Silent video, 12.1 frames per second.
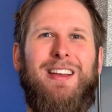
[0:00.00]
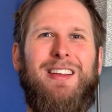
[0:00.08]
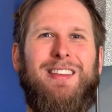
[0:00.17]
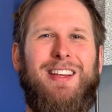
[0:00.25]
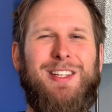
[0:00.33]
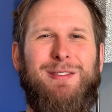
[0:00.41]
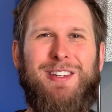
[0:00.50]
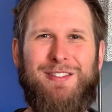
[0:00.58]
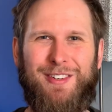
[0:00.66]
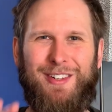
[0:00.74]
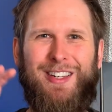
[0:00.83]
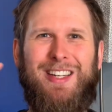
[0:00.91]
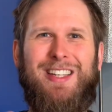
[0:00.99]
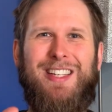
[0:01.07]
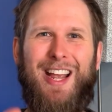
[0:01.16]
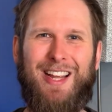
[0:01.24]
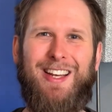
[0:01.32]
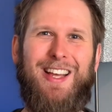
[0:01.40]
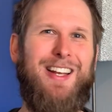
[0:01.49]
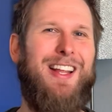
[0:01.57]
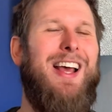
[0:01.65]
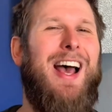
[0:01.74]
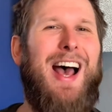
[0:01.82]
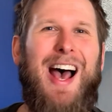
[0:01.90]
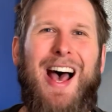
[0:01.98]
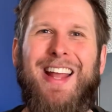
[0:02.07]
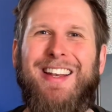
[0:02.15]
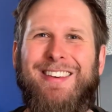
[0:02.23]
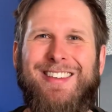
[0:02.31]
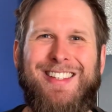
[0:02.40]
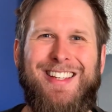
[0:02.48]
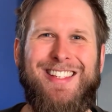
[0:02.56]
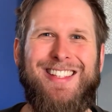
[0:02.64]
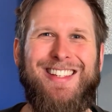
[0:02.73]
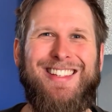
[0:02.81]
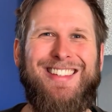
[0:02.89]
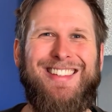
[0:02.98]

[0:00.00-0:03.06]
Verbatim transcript: Thanks so much for checking in, and I'll see you soon.